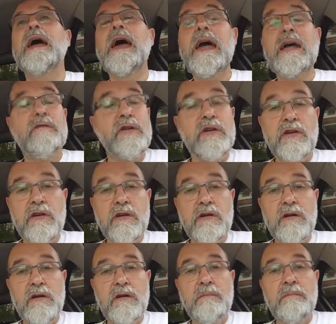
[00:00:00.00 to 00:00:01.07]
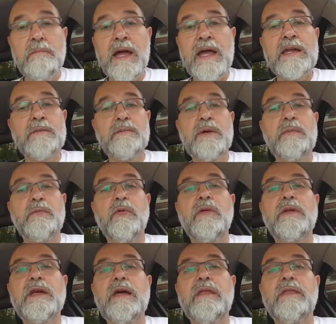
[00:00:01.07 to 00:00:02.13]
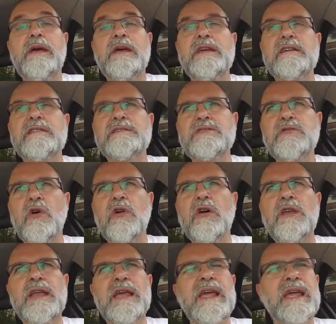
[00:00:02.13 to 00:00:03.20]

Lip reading: every year many people get their gear stolen,